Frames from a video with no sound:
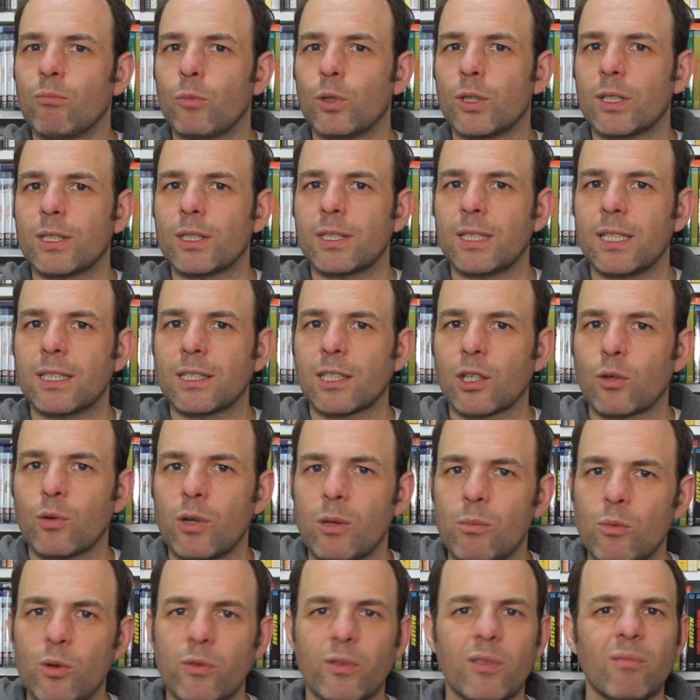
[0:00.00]
Would I say it's a
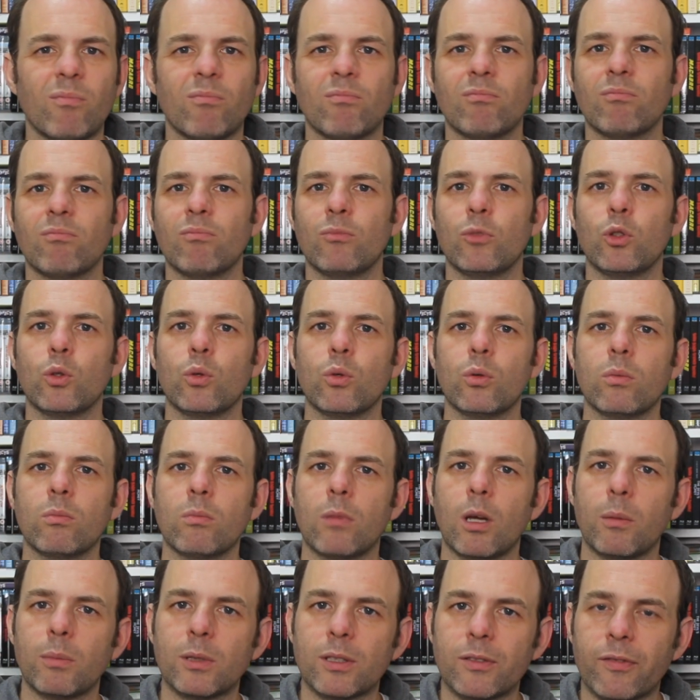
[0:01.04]
great movie? No,
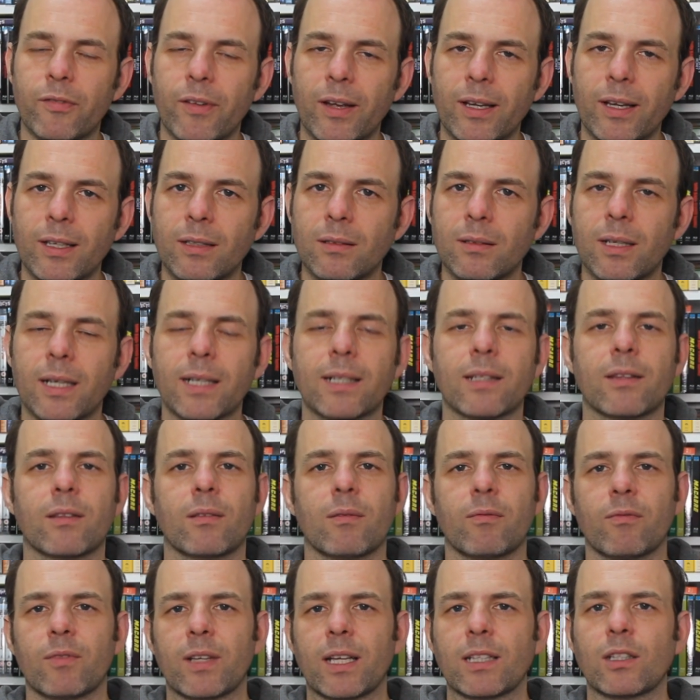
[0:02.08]
it was fine. It
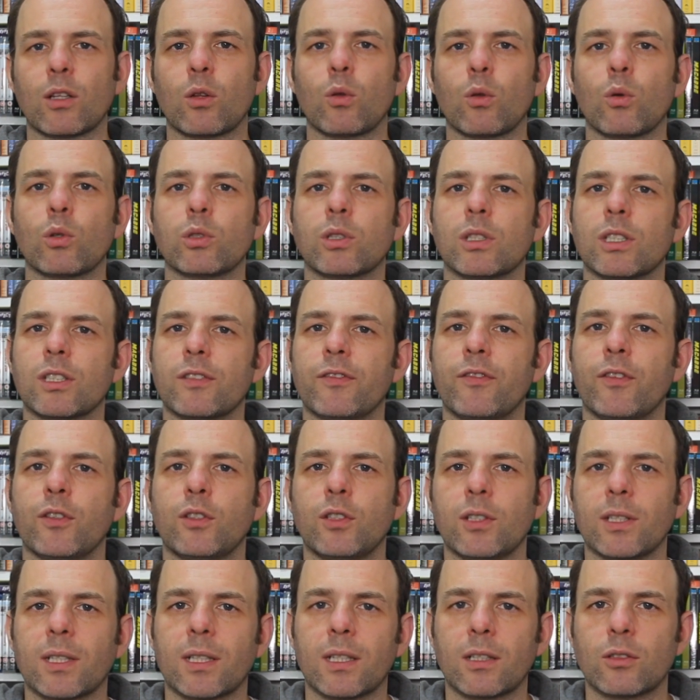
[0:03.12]
kind of lost its
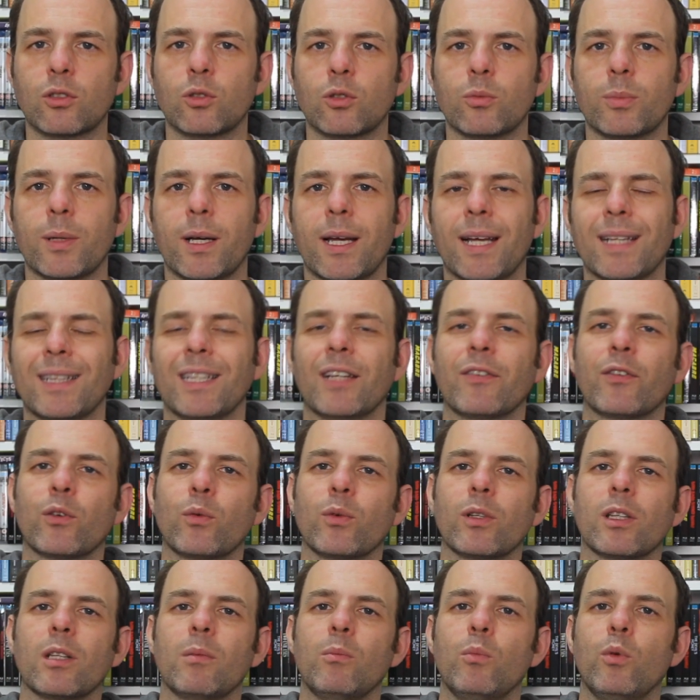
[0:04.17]
footing a little bit and never
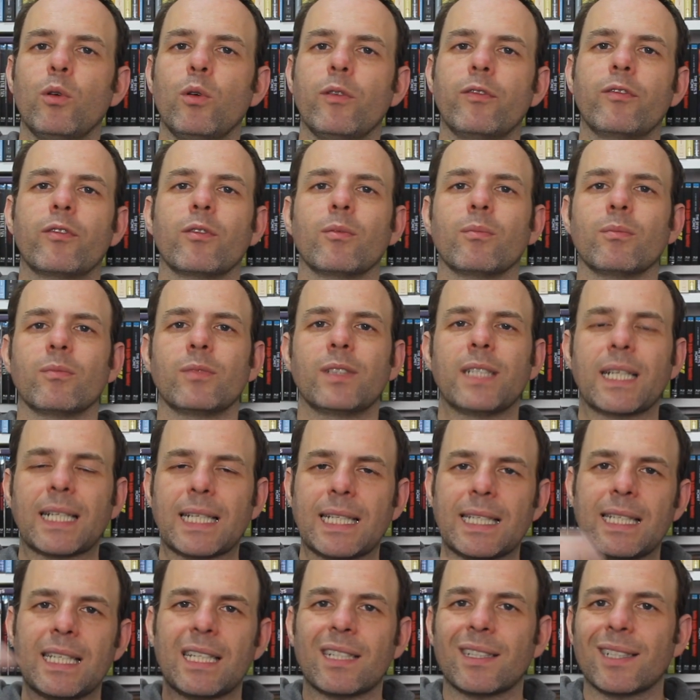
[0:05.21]
really moved from
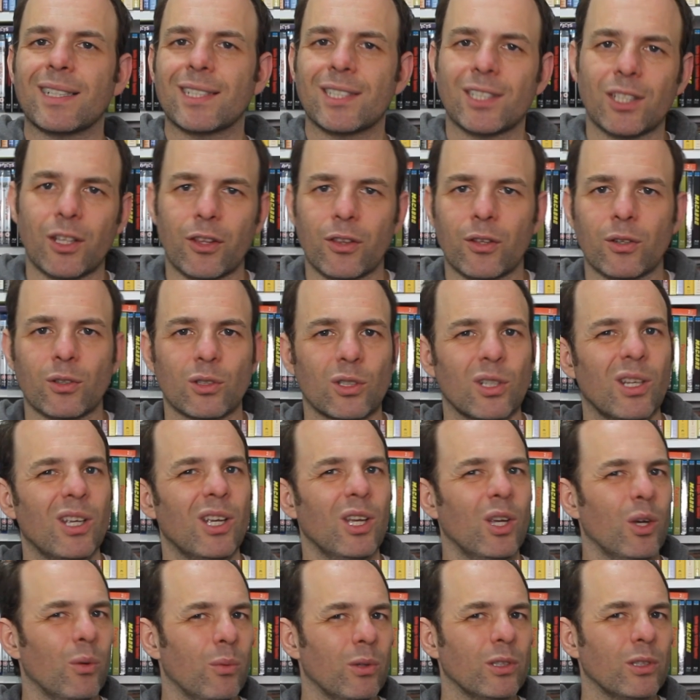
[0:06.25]
second gear into third,
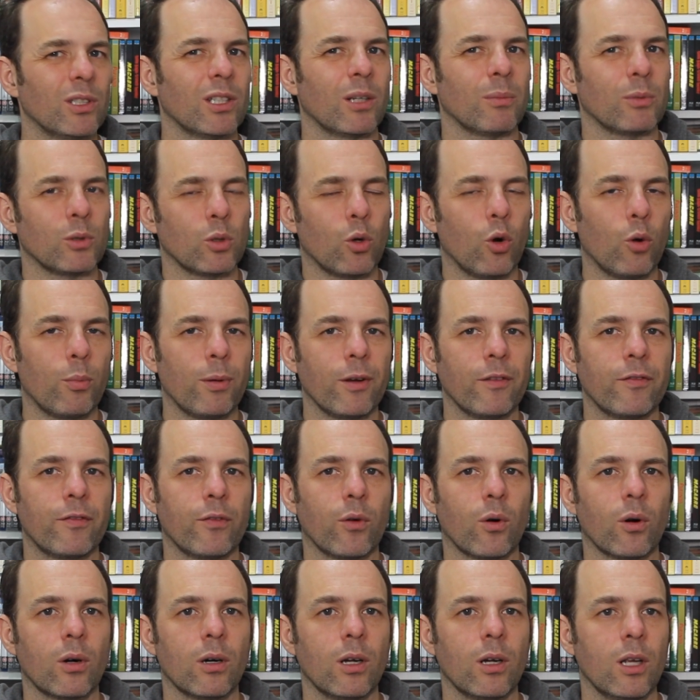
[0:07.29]
which I was hoping
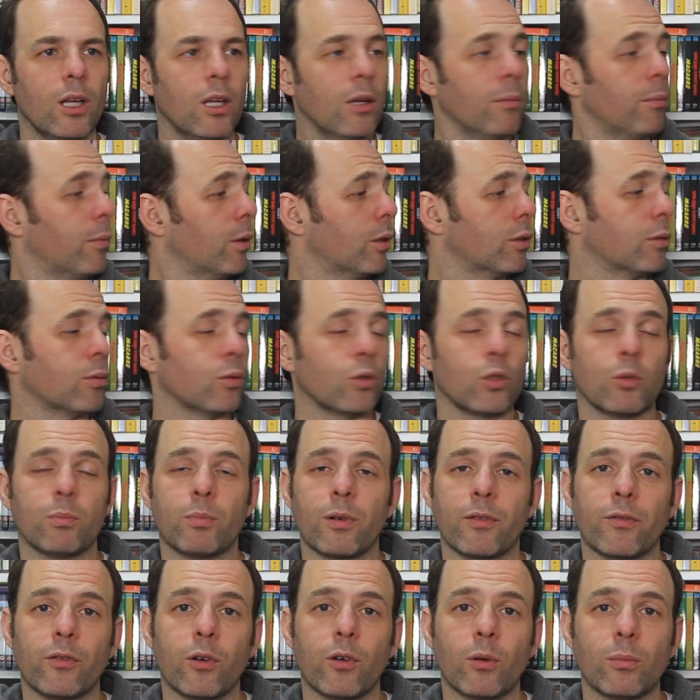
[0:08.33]
for. But there's some good
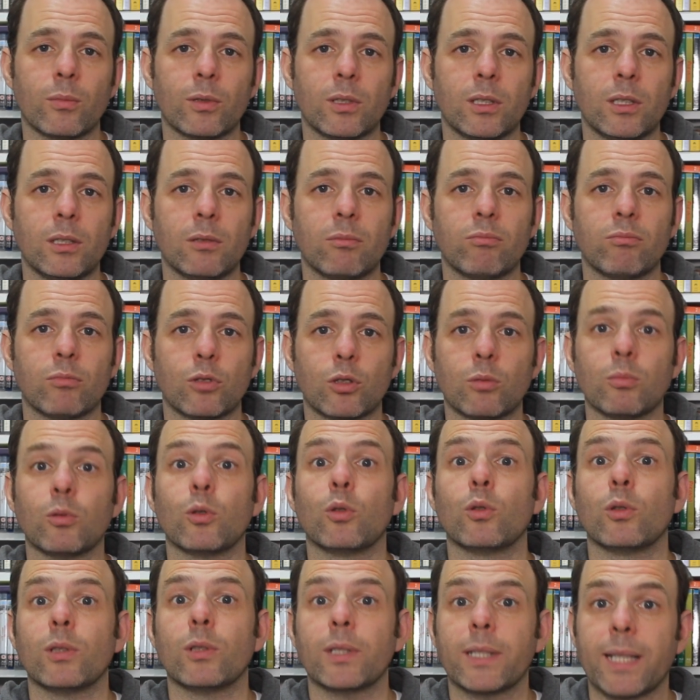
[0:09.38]
performances, there's some
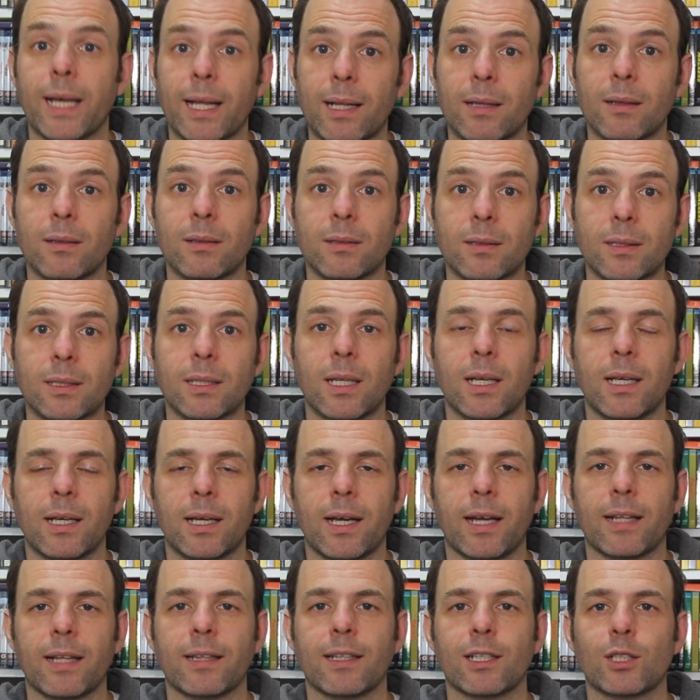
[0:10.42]
good kills,
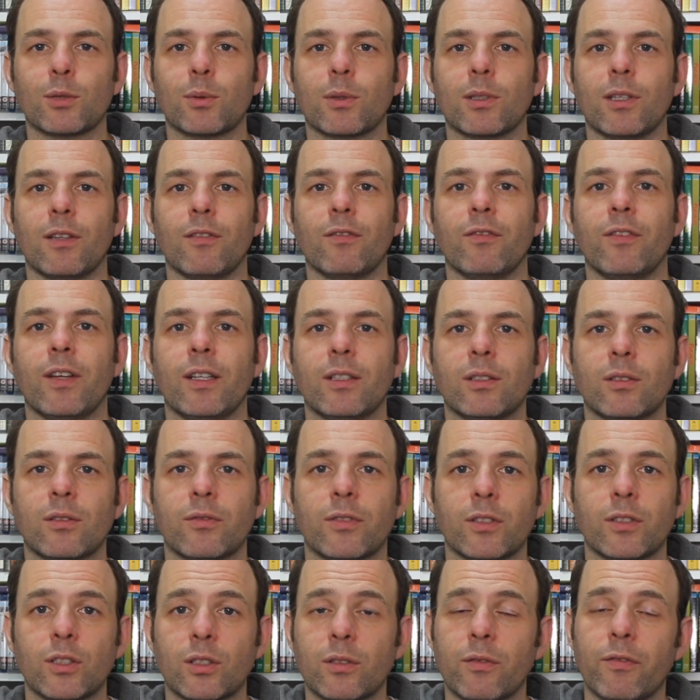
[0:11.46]
and this one
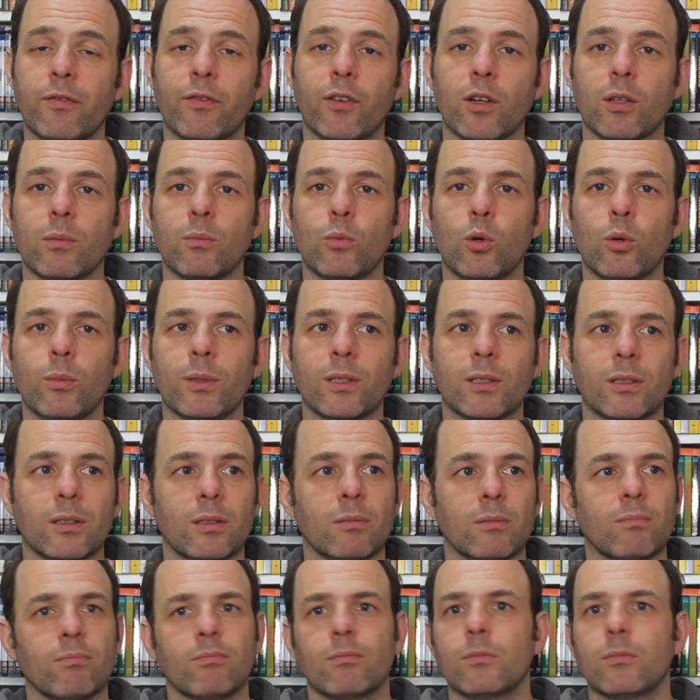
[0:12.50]
inventive and some fun moments.